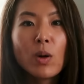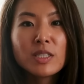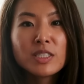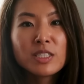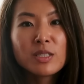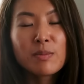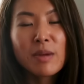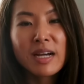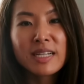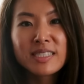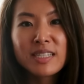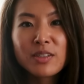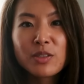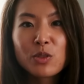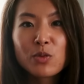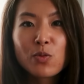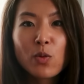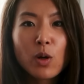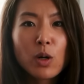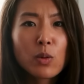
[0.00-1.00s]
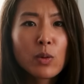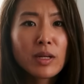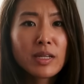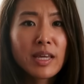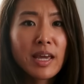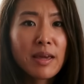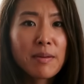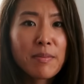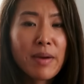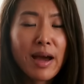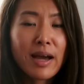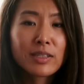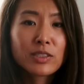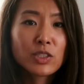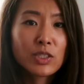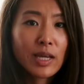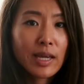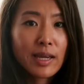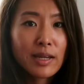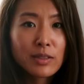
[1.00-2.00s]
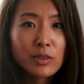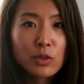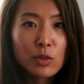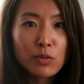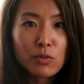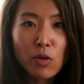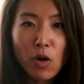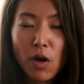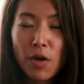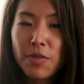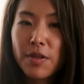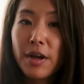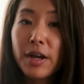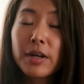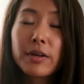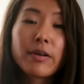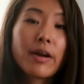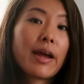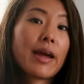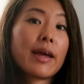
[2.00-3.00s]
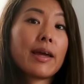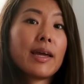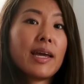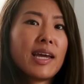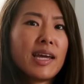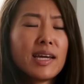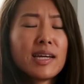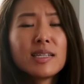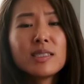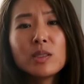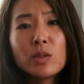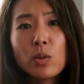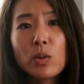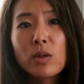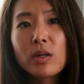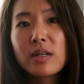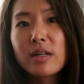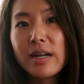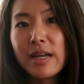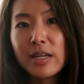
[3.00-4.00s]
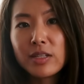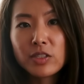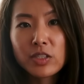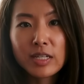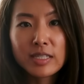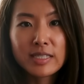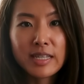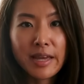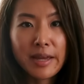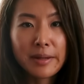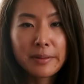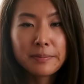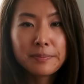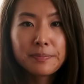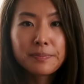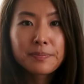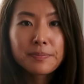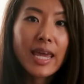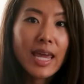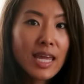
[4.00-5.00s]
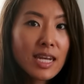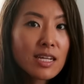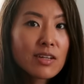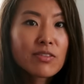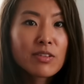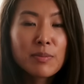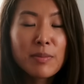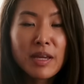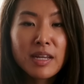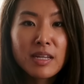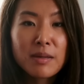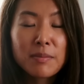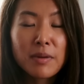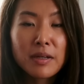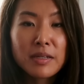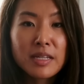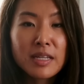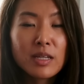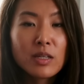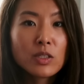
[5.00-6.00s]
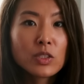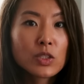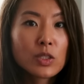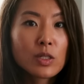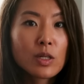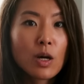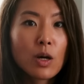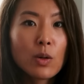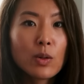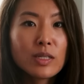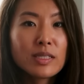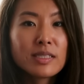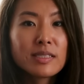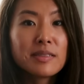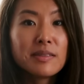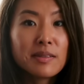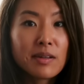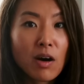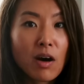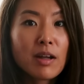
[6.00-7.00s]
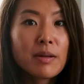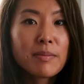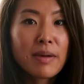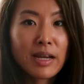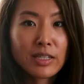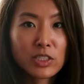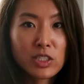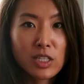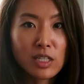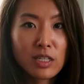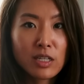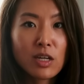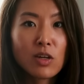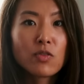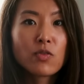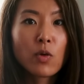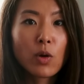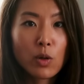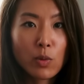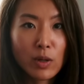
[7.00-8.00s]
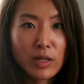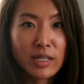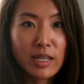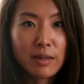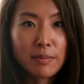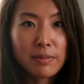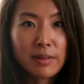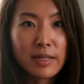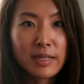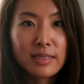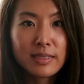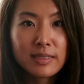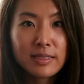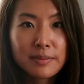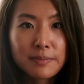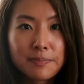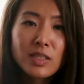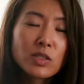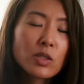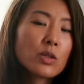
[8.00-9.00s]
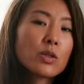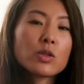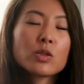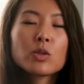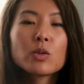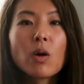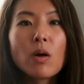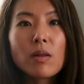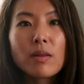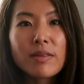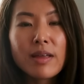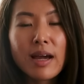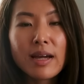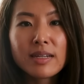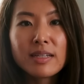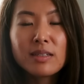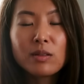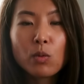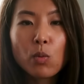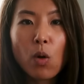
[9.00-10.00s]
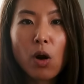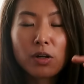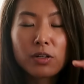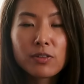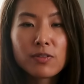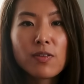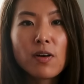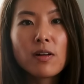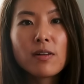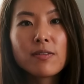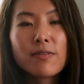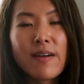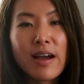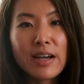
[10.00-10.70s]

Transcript: Once you max out your 401k match and your Roth IRA and or HSA, any remaining money should go into non-matching 401k plans. And so you do all that in waterfall